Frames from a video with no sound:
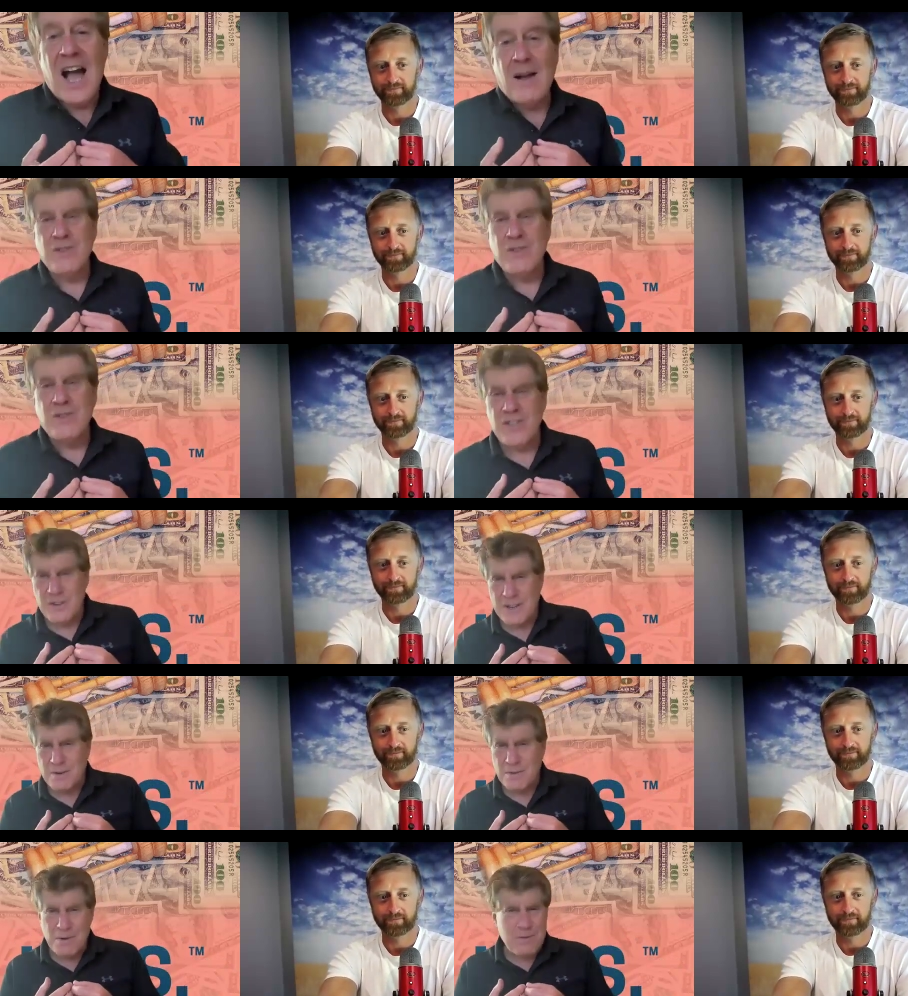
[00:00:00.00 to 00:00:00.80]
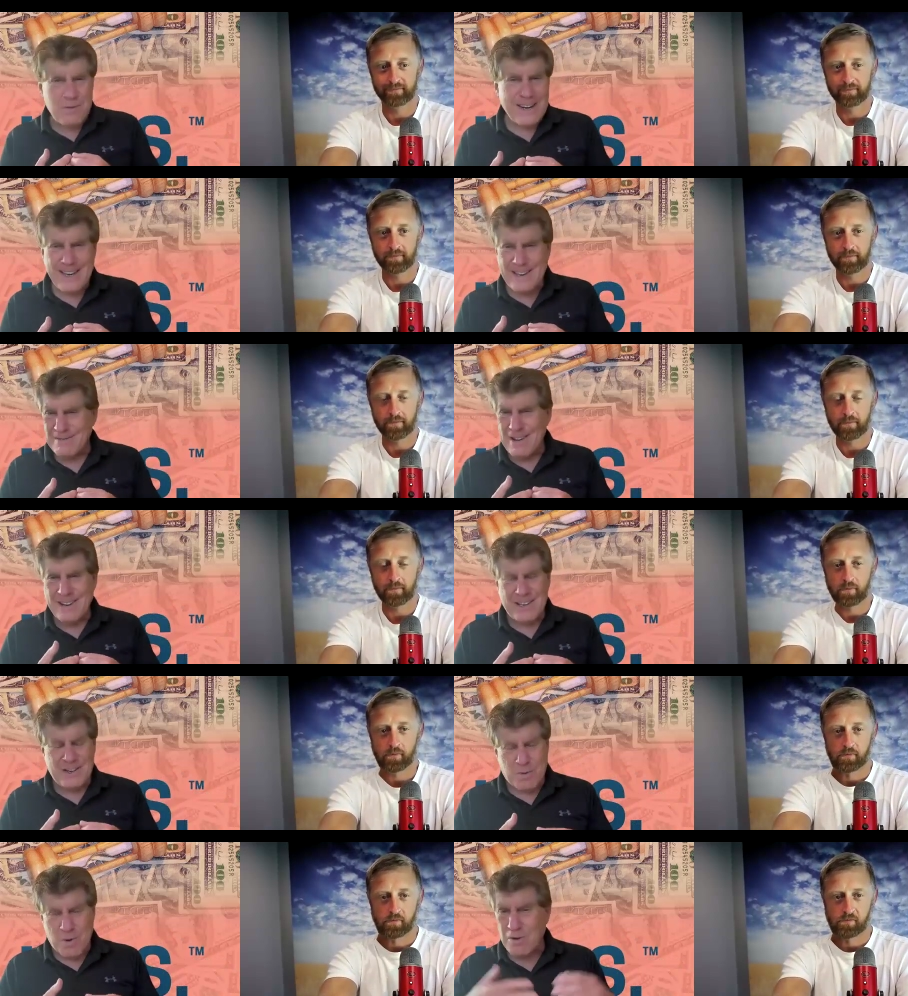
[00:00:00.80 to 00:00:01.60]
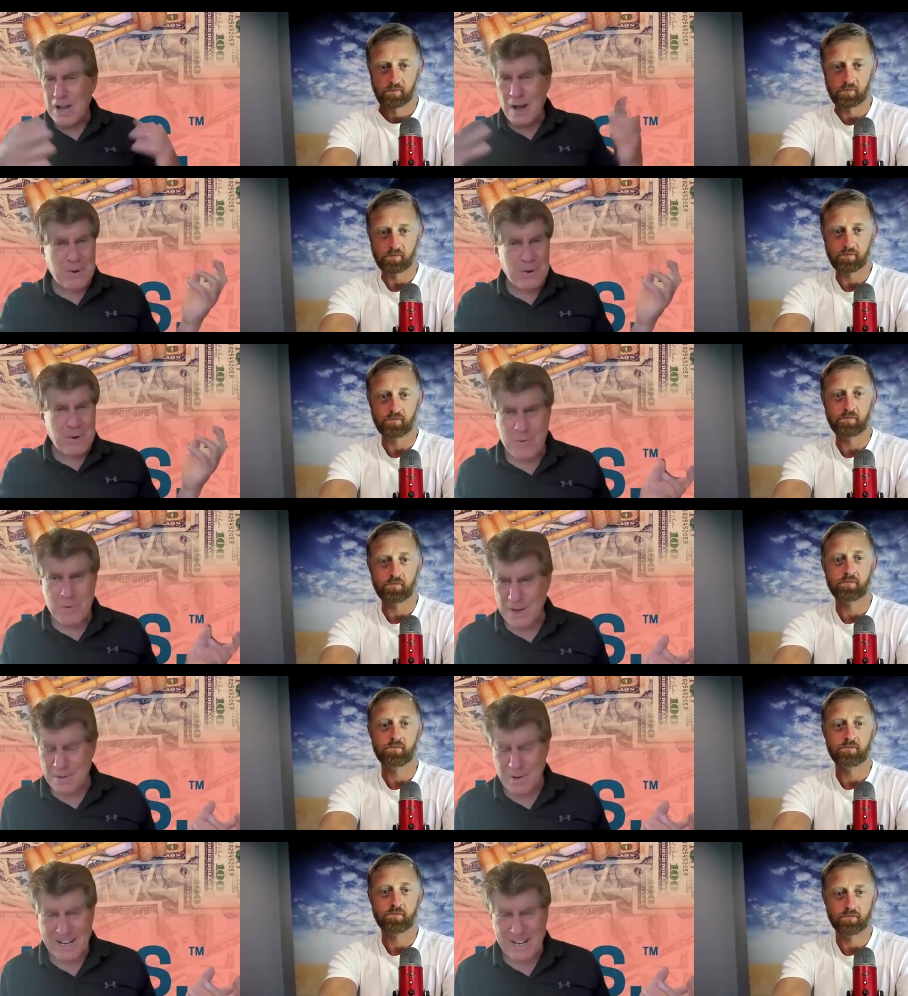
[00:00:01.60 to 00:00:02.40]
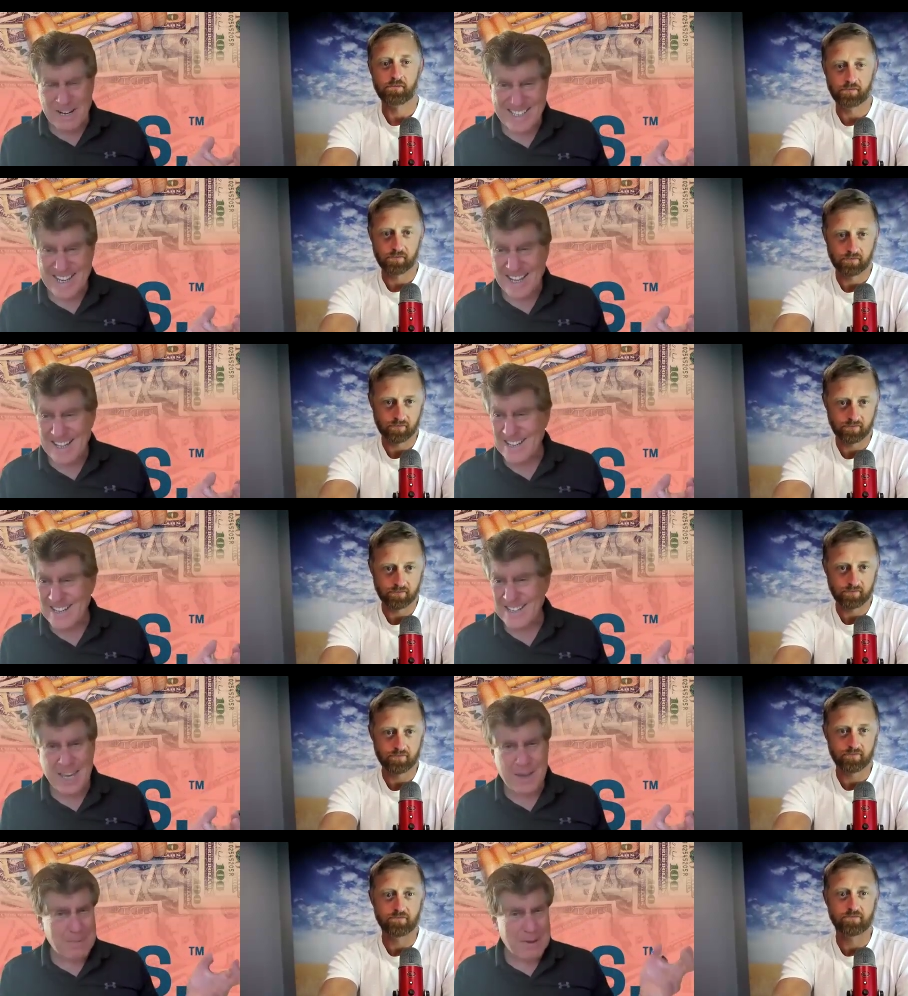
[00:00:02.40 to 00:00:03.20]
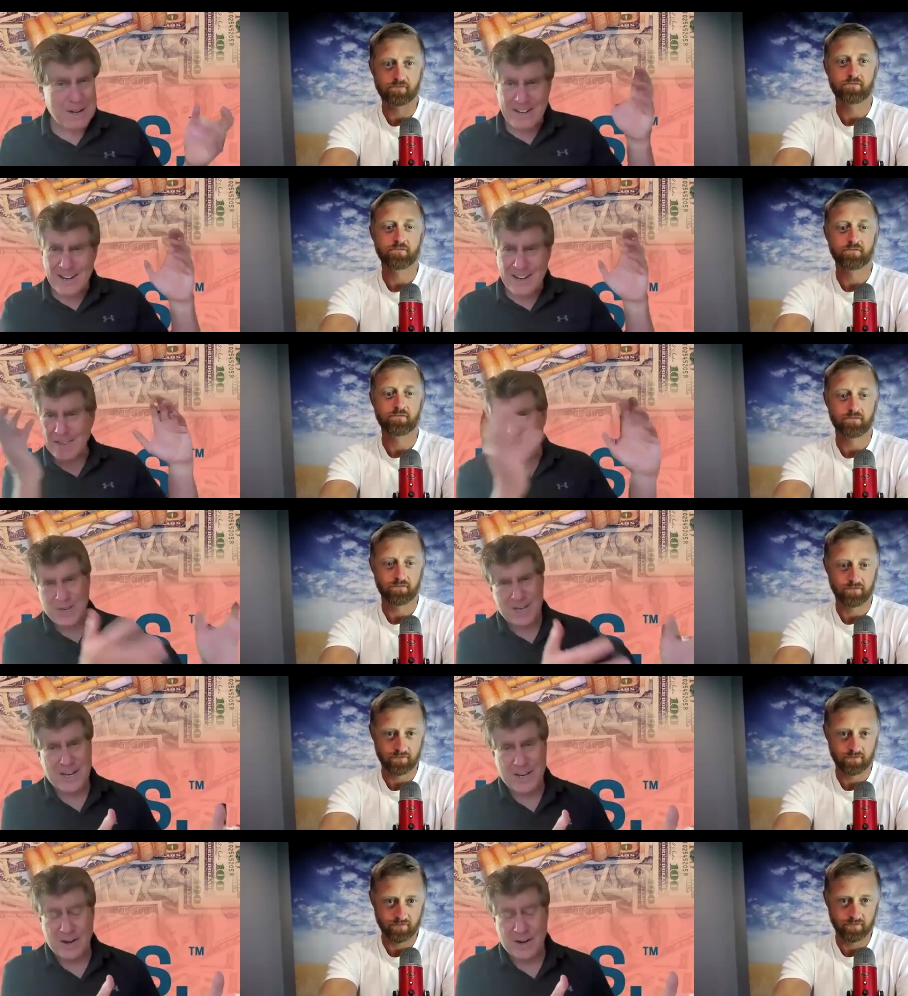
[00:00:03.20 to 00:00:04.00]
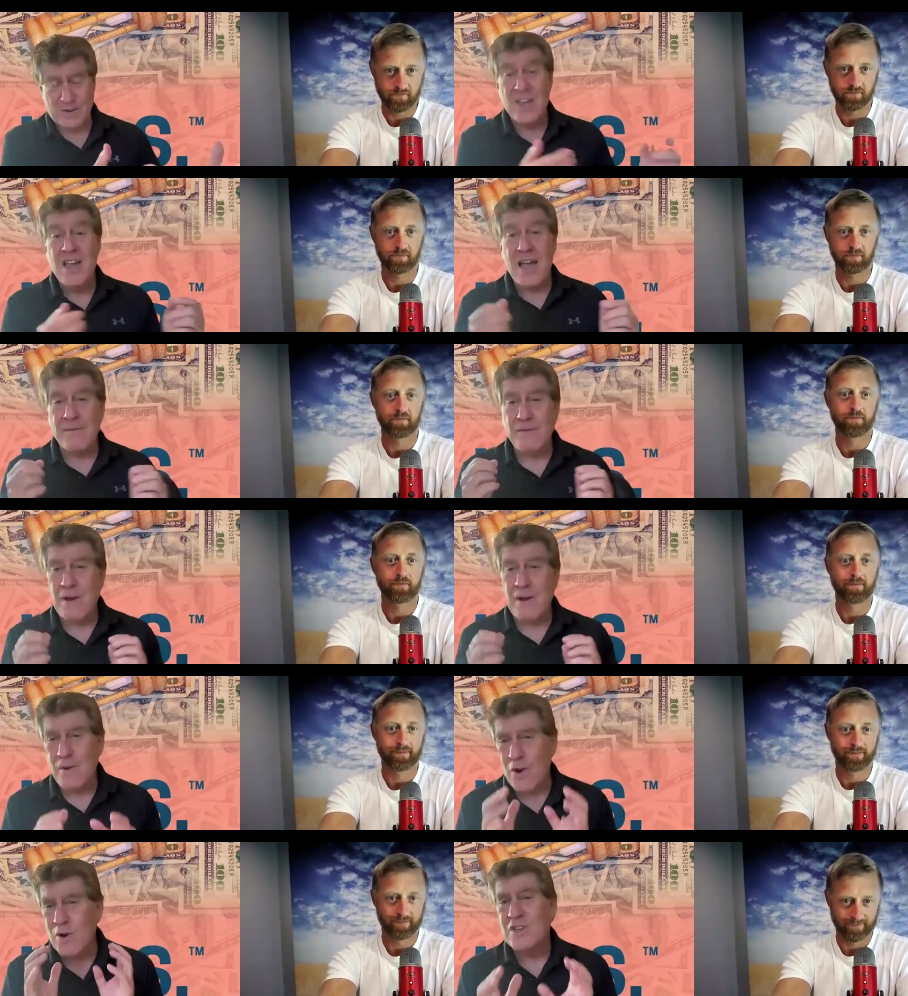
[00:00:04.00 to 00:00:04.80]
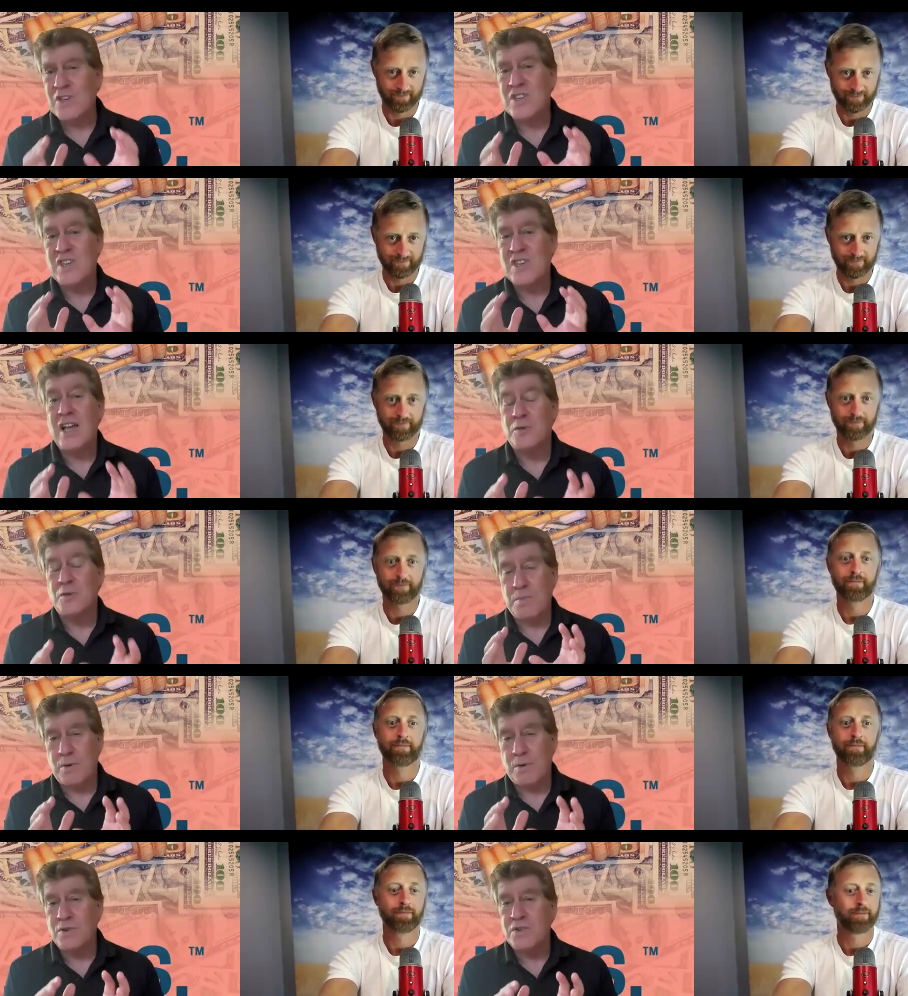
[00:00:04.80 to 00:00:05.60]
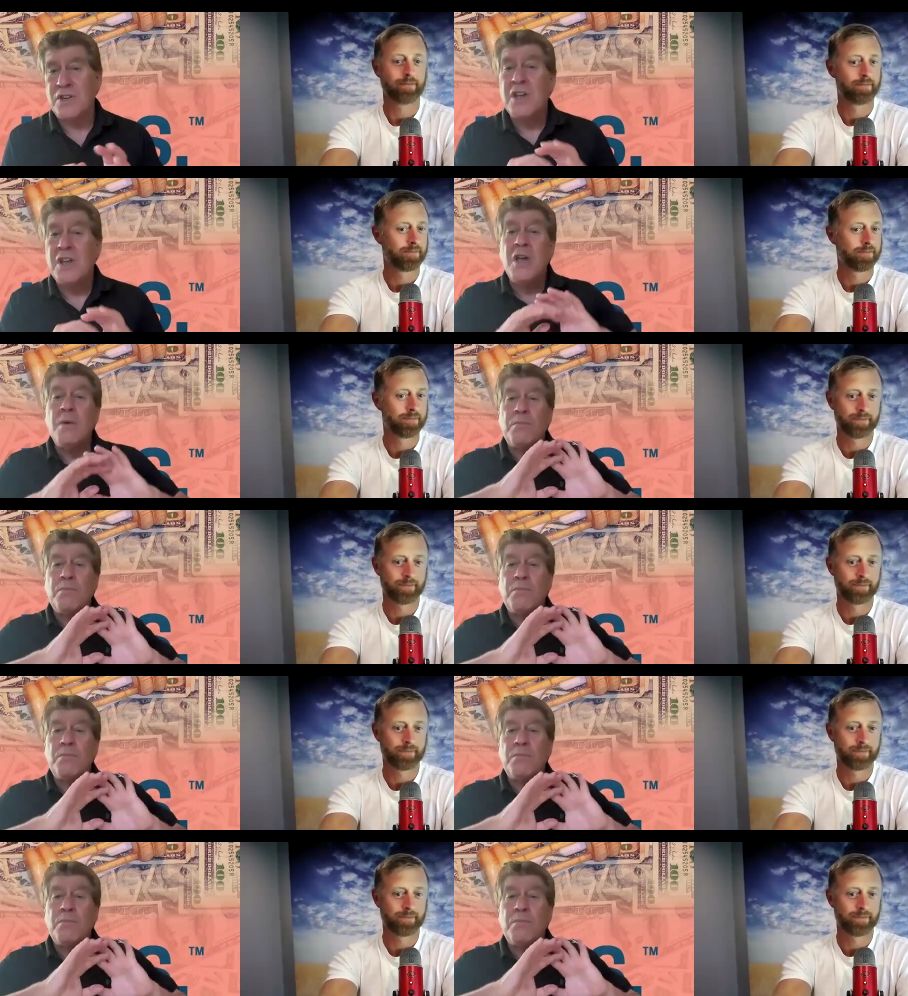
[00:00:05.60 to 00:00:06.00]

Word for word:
Speaker 1: I was going to go, well, what do you want? You woke up one morning, you want to sell it? Keep it another 10 years. Have you ever heard a salesperson